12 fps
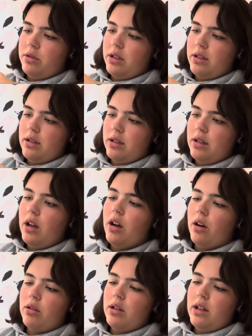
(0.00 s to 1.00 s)
I saying?
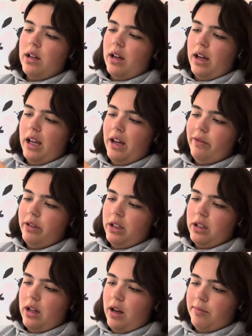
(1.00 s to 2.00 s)
Oh, I have like a
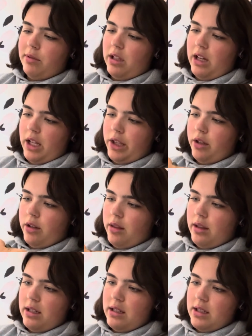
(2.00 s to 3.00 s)
couple other
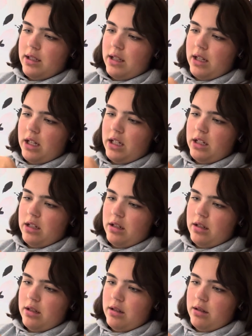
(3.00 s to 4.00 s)
things that I need to
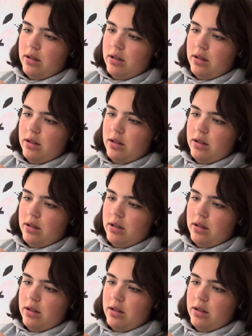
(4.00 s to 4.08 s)
do